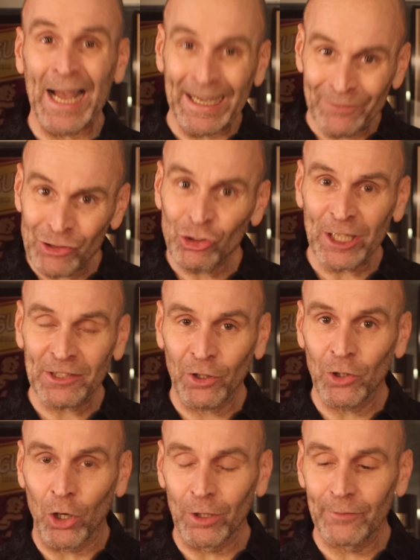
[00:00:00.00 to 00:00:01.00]
I haven't checked
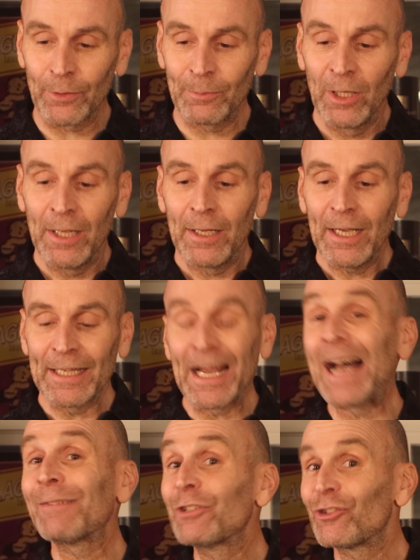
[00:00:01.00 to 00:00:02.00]
out all of them, and I
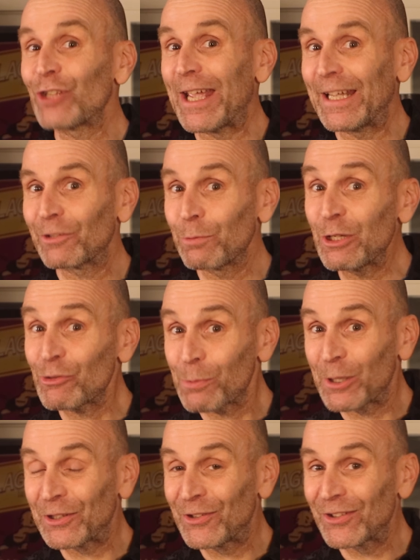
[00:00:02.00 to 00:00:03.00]
haven't checked which
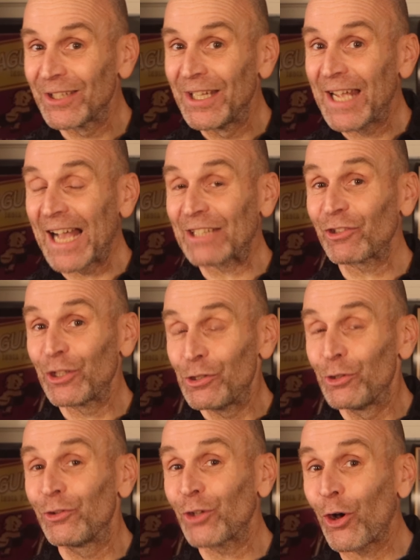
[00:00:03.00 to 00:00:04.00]
ones actually
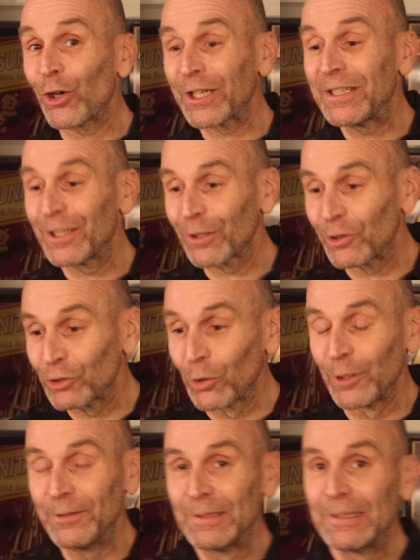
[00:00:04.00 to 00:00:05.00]
use cochineal or
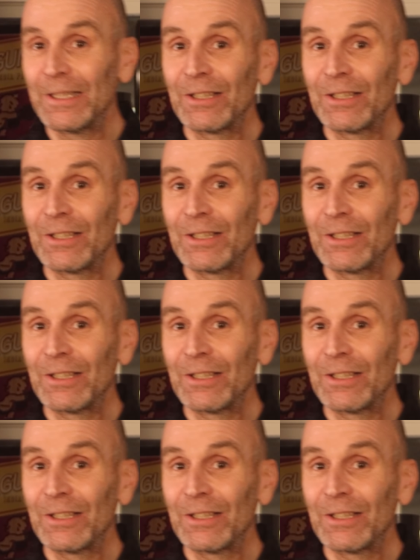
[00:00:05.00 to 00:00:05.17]
don't.